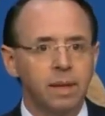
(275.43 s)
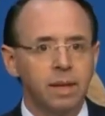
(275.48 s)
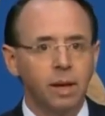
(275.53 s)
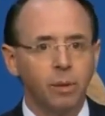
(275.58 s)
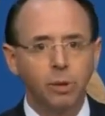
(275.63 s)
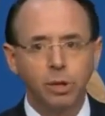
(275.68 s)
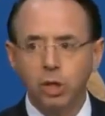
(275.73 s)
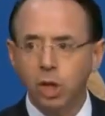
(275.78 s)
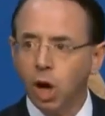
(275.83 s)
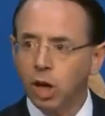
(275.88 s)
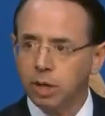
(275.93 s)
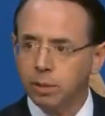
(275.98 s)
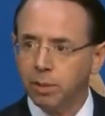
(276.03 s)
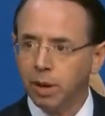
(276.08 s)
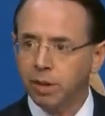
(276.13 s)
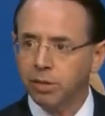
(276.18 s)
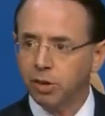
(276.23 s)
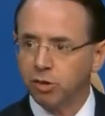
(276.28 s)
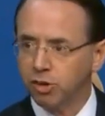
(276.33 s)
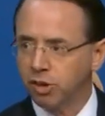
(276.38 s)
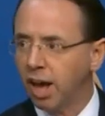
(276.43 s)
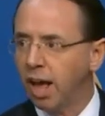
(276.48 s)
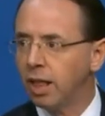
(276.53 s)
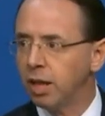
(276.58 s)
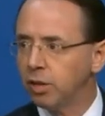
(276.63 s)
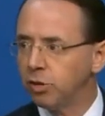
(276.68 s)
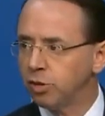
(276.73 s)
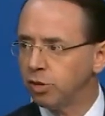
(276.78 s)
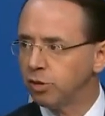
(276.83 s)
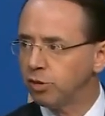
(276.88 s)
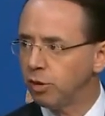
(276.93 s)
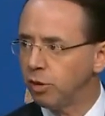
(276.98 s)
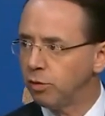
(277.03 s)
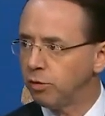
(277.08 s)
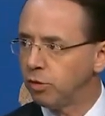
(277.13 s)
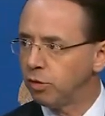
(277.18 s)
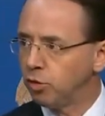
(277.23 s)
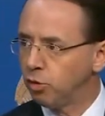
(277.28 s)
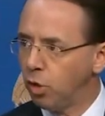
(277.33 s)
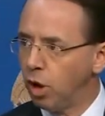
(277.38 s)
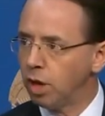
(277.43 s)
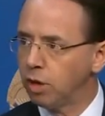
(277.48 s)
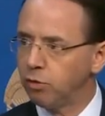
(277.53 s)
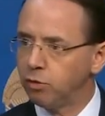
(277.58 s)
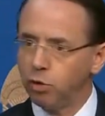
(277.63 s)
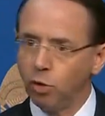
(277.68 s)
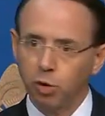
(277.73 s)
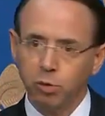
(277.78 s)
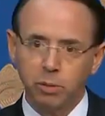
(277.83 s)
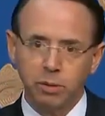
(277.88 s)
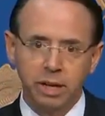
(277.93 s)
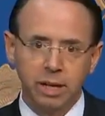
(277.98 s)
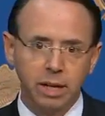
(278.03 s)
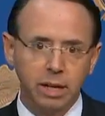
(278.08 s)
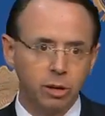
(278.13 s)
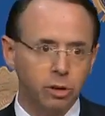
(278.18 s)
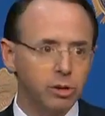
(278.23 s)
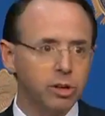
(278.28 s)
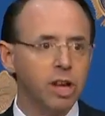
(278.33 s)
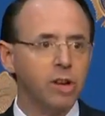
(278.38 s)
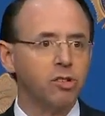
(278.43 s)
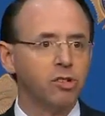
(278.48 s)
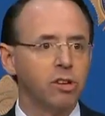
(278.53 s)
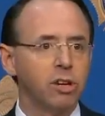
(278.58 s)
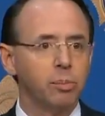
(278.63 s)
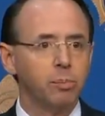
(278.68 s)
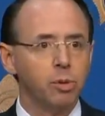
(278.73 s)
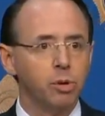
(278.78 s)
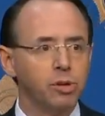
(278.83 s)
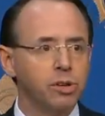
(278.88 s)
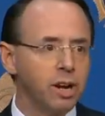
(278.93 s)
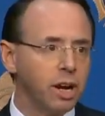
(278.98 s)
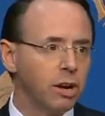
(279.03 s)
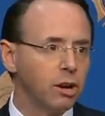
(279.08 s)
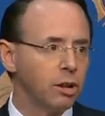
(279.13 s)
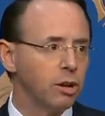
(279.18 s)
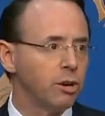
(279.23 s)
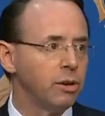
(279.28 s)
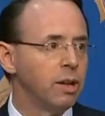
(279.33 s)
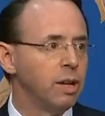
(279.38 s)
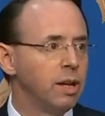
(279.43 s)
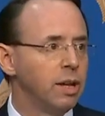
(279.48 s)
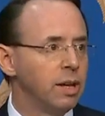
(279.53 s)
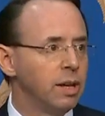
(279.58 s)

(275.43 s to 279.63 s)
and we talked about the challenges of drug enforcement and interdiction, in particular,